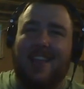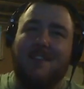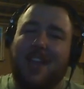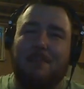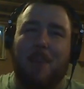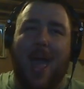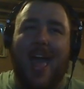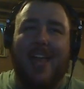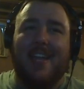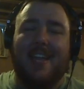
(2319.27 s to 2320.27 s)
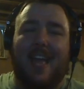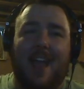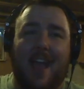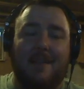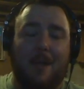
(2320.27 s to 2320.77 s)
you get banned,
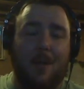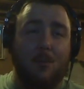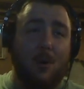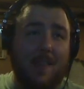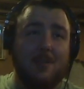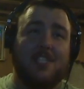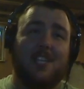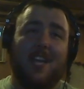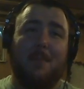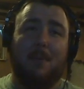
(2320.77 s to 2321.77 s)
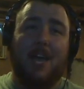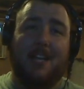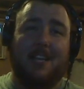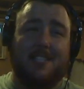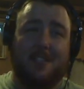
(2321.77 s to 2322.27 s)
and one of those is going to get
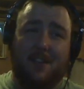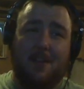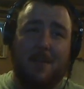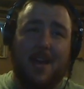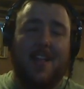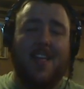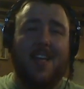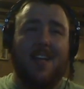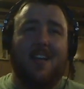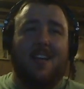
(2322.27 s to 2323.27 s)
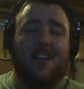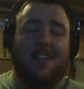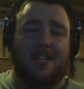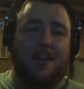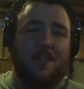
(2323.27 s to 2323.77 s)
picked because they're very meta.
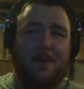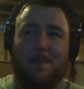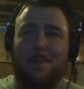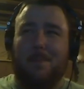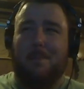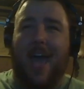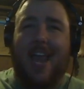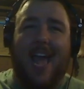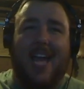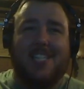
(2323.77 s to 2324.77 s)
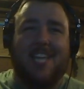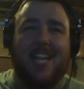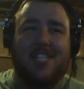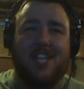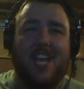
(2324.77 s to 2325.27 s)
So if you ban Ashe,
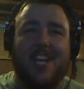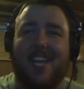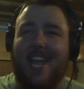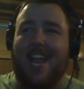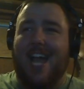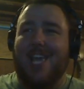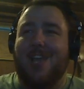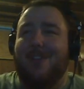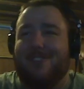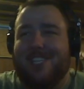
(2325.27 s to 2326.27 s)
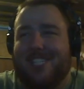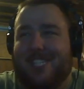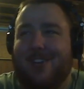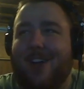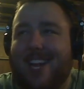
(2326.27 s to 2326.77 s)
take Jhin, and now you've
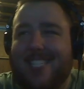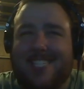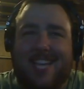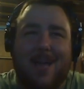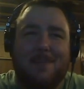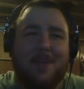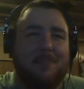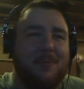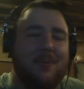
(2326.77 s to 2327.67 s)
destroyed his champion pool.